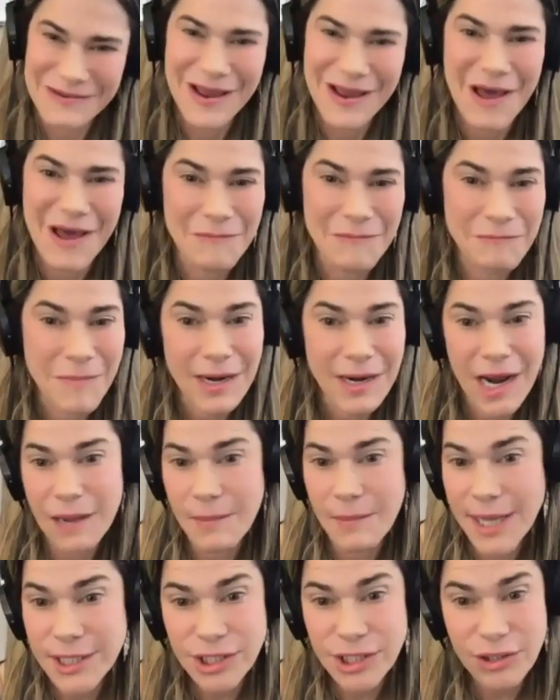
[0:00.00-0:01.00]
And I
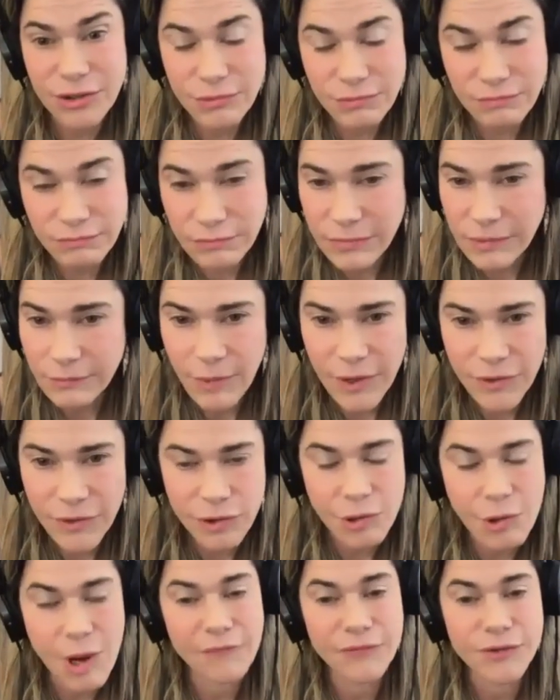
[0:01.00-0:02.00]
imagine whether
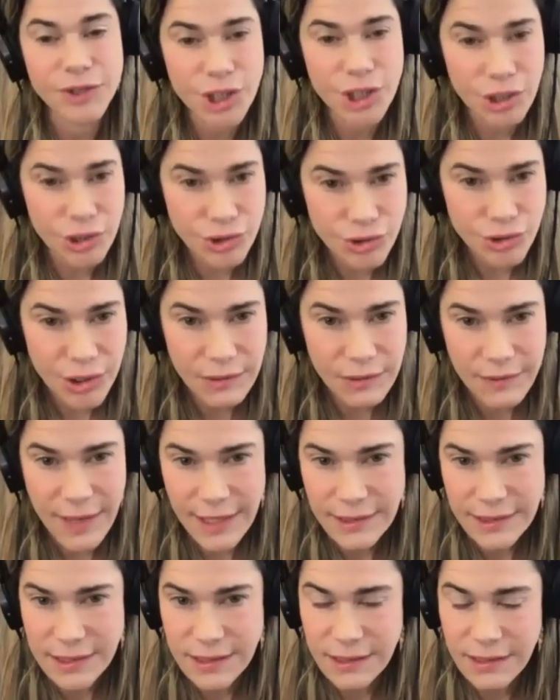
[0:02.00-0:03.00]
you have children,
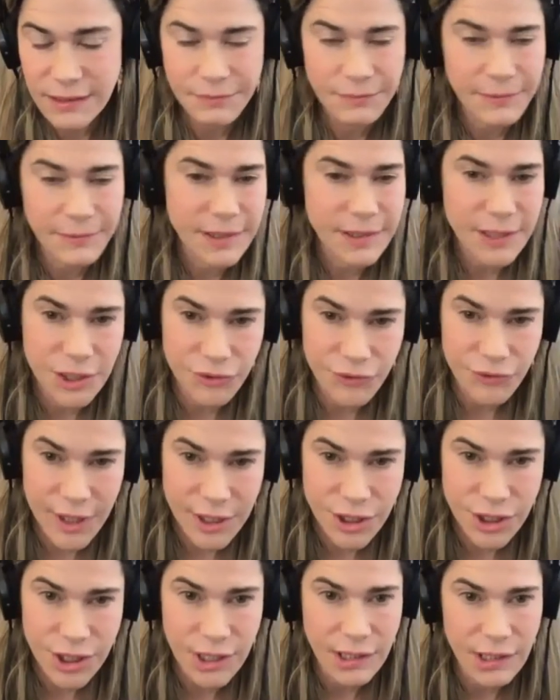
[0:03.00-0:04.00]
that's a
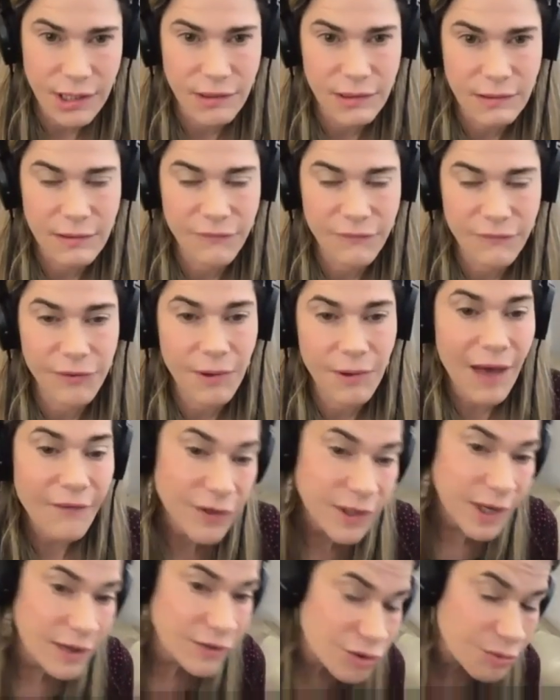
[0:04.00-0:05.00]
consideration. And if you have
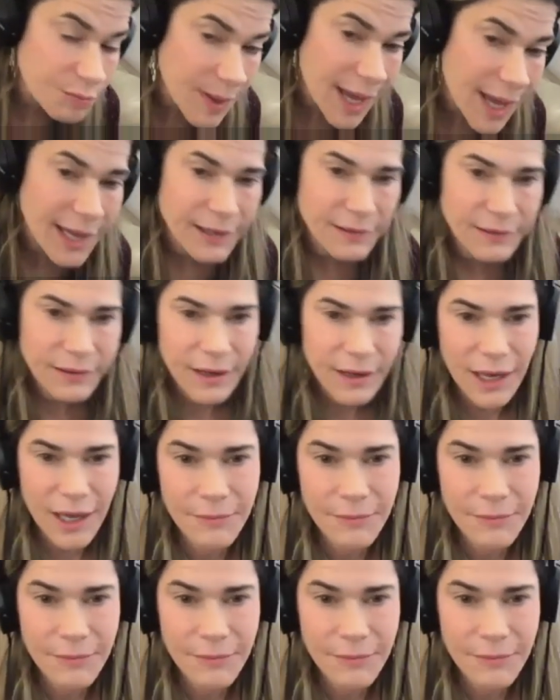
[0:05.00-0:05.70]
another pet,